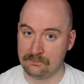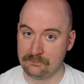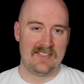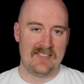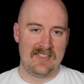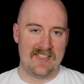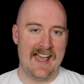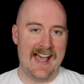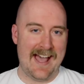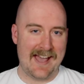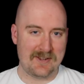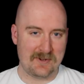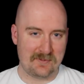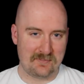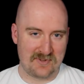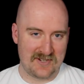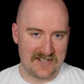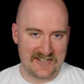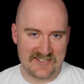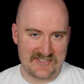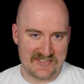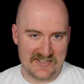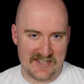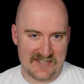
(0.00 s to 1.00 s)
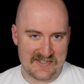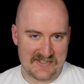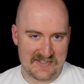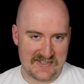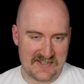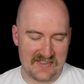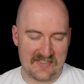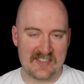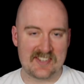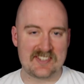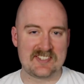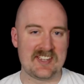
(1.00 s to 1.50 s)
That brings us
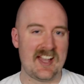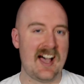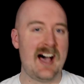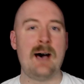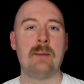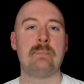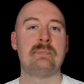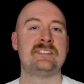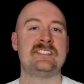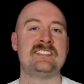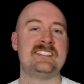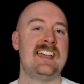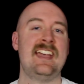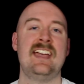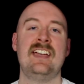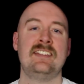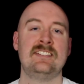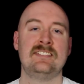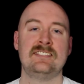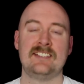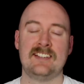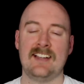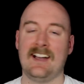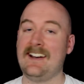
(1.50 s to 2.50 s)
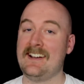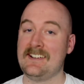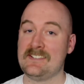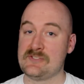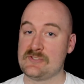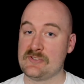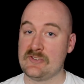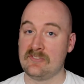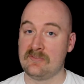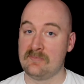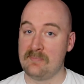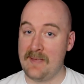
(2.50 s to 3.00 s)
to the top 10
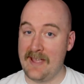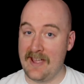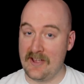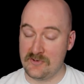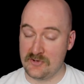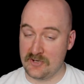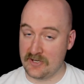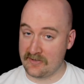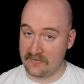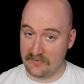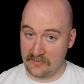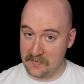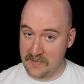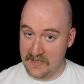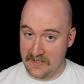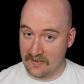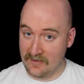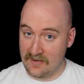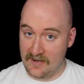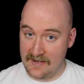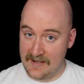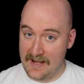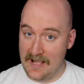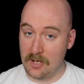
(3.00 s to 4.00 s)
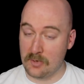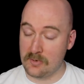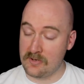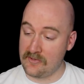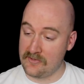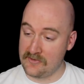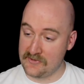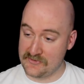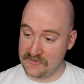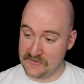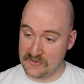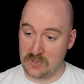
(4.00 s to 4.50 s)
gods of magic. From here on out,
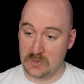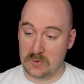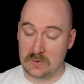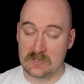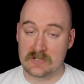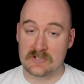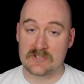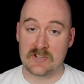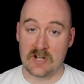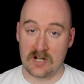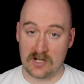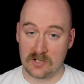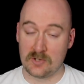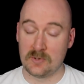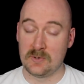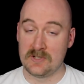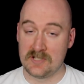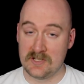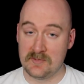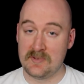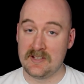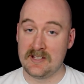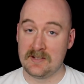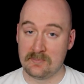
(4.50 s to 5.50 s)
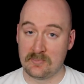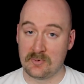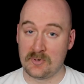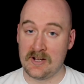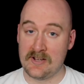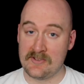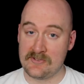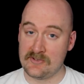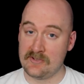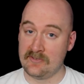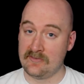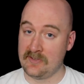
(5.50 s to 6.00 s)
the scores are going to be
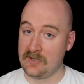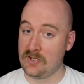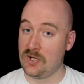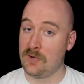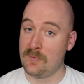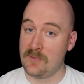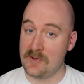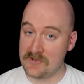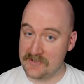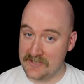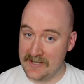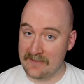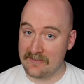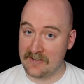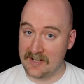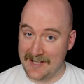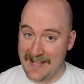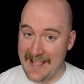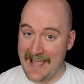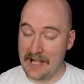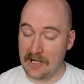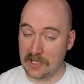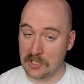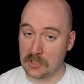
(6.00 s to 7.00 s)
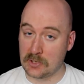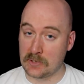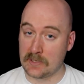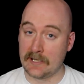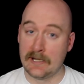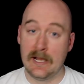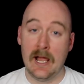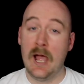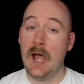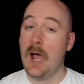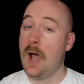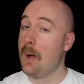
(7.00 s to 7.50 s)
impressive in almost every category,
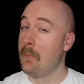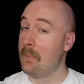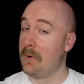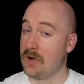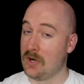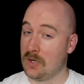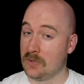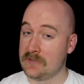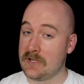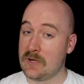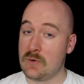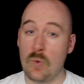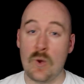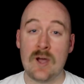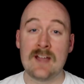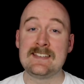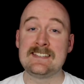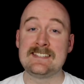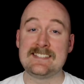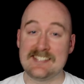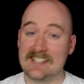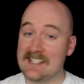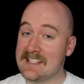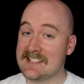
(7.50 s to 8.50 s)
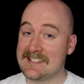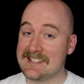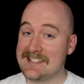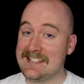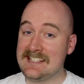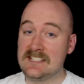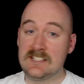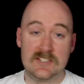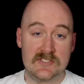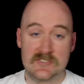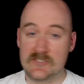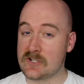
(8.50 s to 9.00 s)
but only one
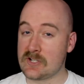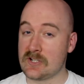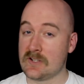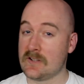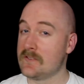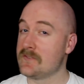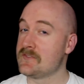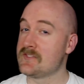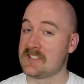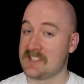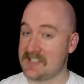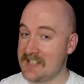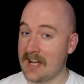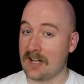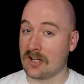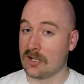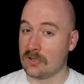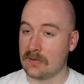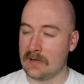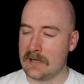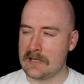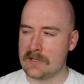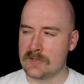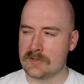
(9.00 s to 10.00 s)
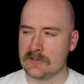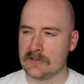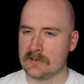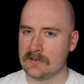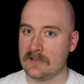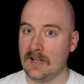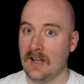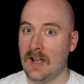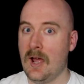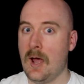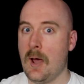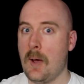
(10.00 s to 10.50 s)
deity deserves
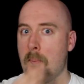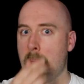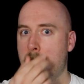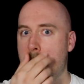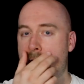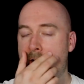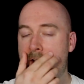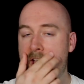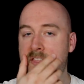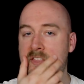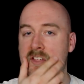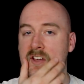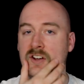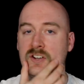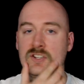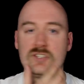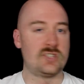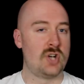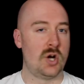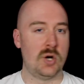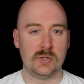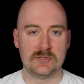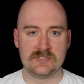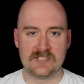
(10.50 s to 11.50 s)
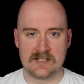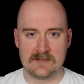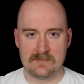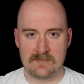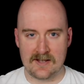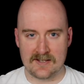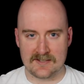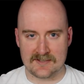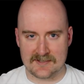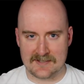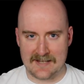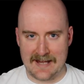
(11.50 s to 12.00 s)
decoration by the golden
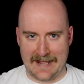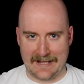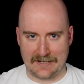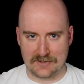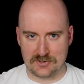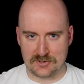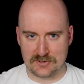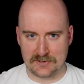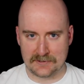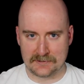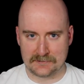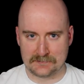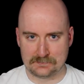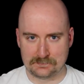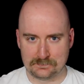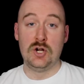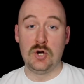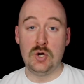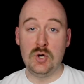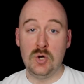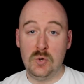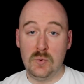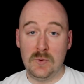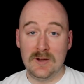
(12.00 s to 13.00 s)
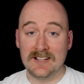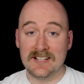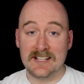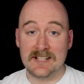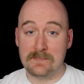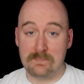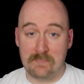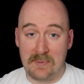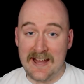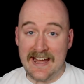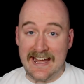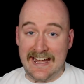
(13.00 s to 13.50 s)
mustache. Who will
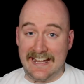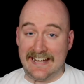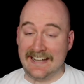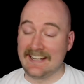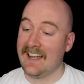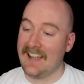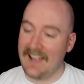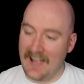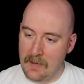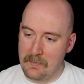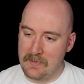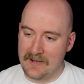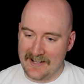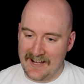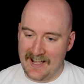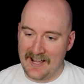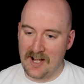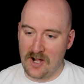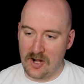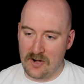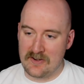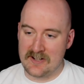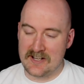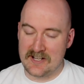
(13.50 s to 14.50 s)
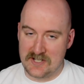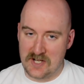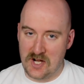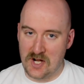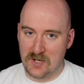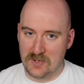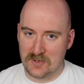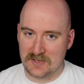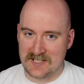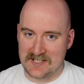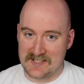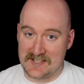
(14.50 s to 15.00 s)
it be? I mean, I already
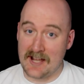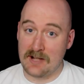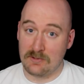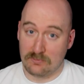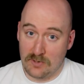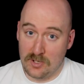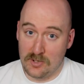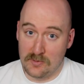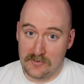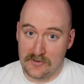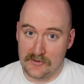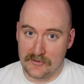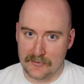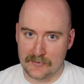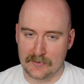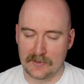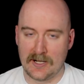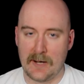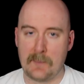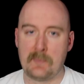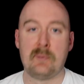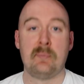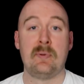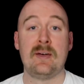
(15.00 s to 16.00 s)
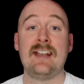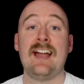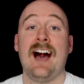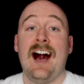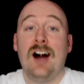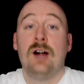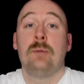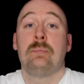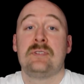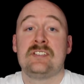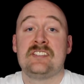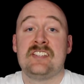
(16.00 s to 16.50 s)
know because I wrote the script, but
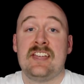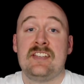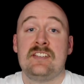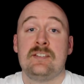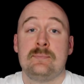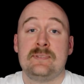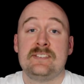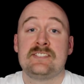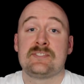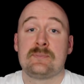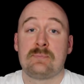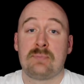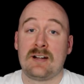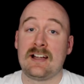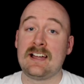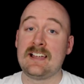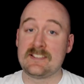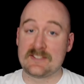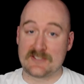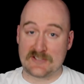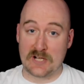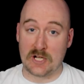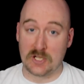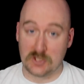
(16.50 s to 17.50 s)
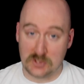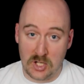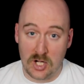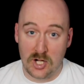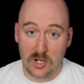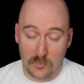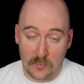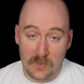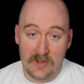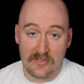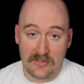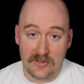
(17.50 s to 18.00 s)
I'll pretend to be surprised
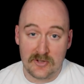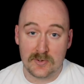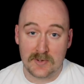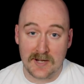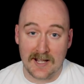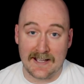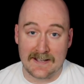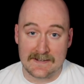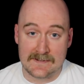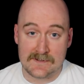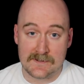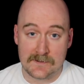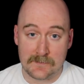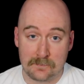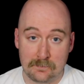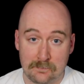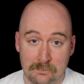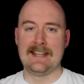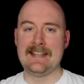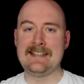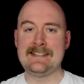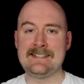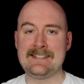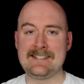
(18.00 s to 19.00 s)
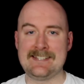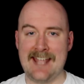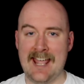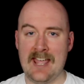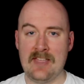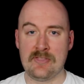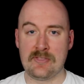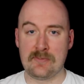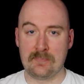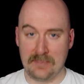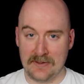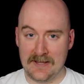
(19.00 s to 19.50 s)
along with you guys. In
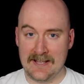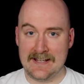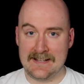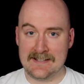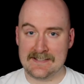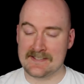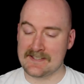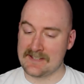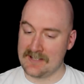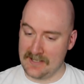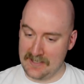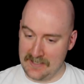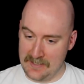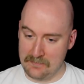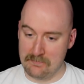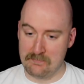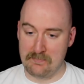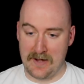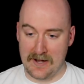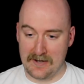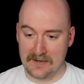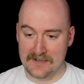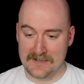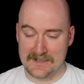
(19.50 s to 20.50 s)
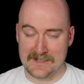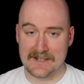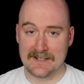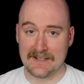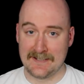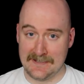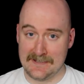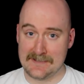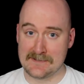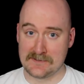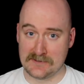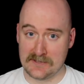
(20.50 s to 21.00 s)
10th place, embarrassing
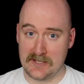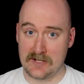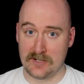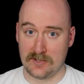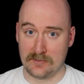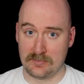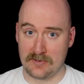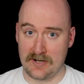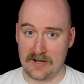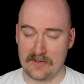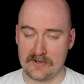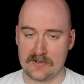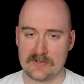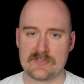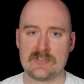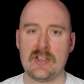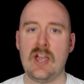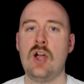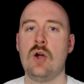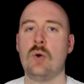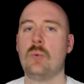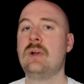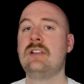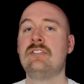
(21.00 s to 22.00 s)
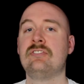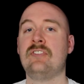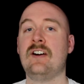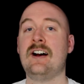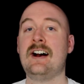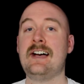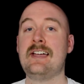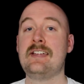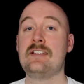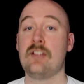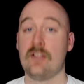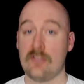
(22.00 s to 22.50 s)
his little brothers, we
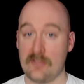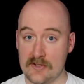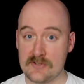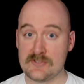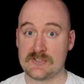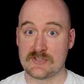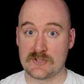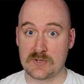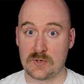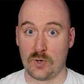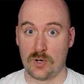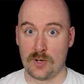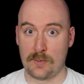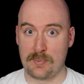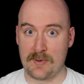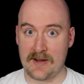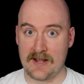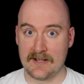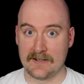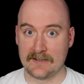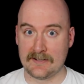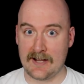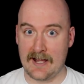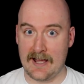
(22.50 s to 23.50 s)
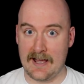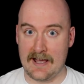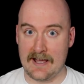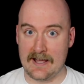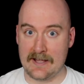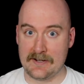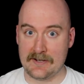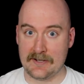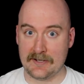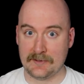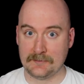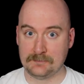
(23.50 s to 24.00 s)
find the Scorpion
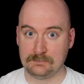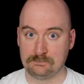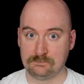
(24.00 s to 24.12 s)
God.